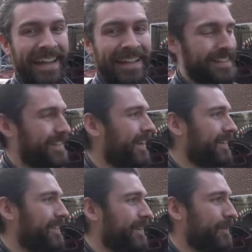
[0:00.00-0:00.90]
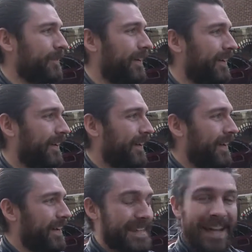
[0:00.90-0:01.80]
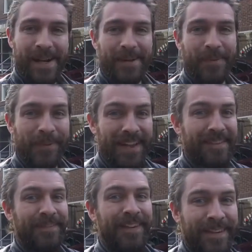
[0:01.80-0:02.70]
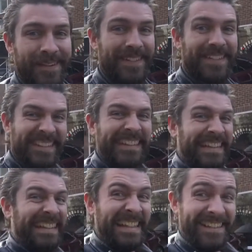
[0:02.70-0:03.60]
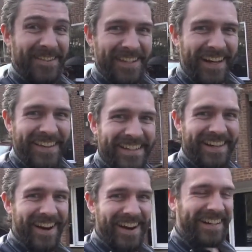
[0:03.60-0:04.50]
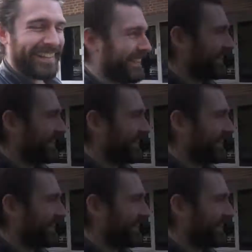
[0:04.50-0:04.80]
inside. So uh, yeah, without further ado, let's go check out this car.